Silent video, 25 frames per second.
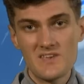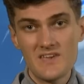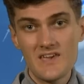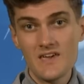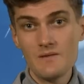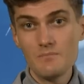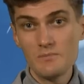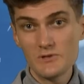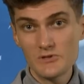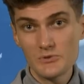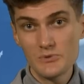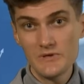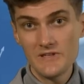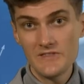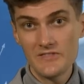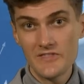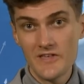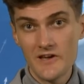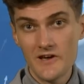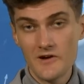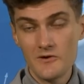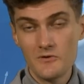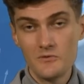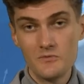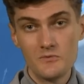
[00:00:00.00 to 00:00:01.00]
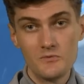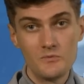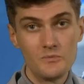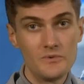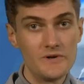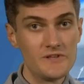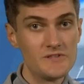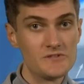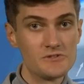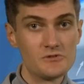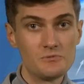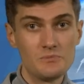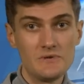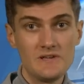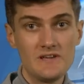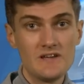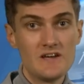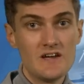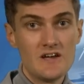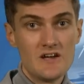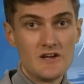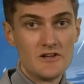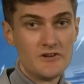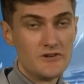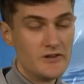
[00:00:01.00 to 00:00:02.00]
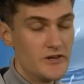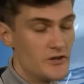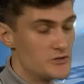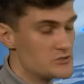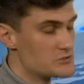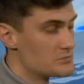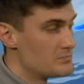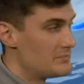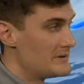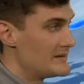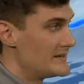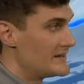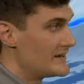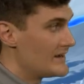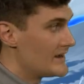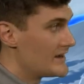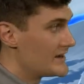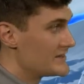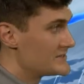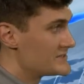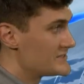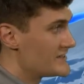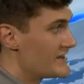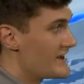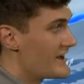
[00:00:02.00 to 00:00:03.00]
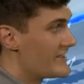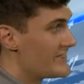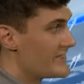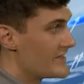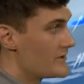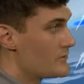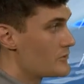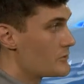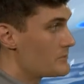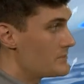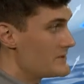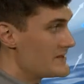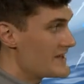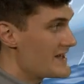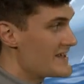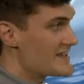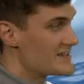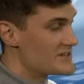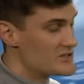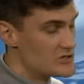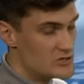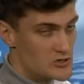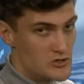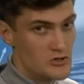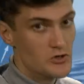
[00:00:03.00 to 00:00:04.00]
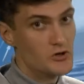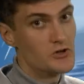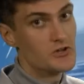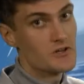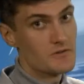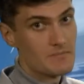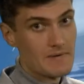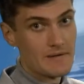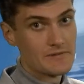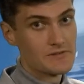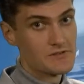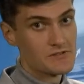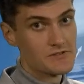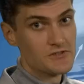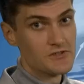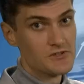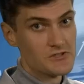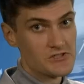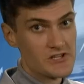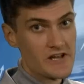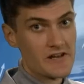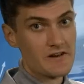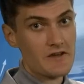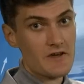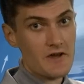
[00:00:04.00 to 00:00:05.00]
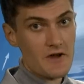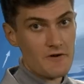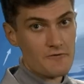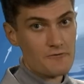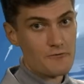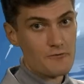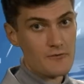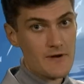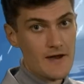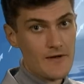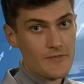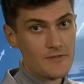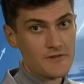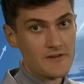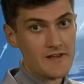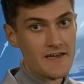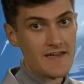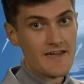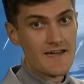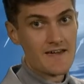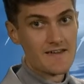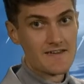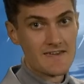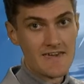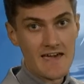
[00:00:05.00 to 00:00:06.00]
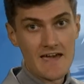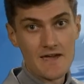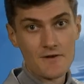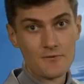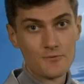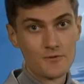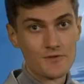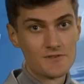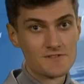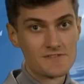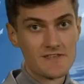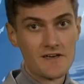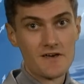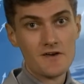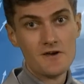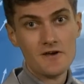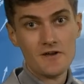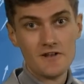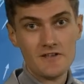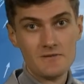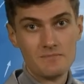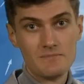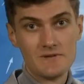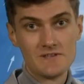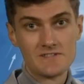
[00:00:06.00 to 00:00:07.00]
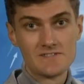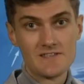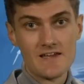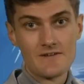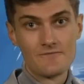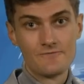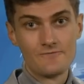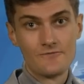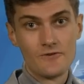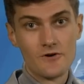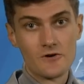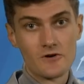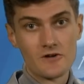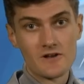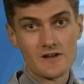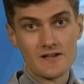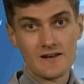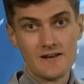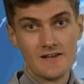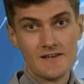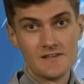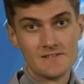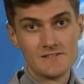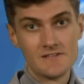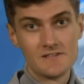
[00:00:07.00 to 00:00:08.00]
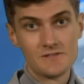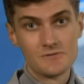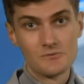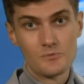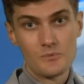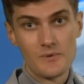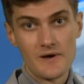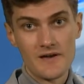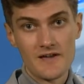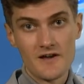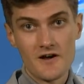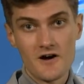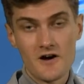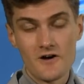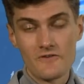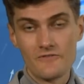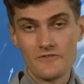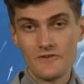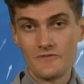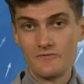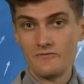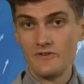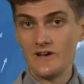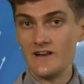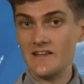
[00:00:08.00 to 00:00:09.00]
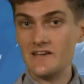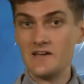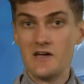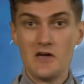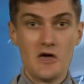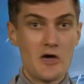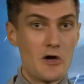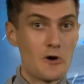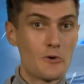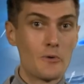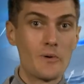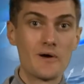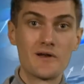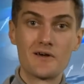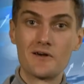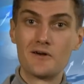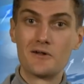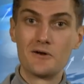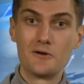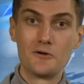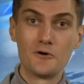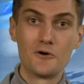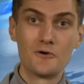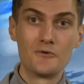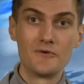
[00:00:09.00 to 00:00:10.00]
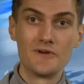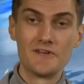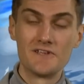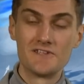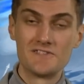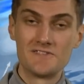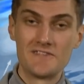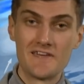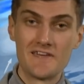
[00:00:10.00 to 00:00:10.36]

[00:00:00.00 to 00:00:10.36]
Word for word: In between, though, winds will be noticeably lighter and there will be a good amount of sunshine throughout the day again once that early mist and fog clears its way off, and really quite a glorious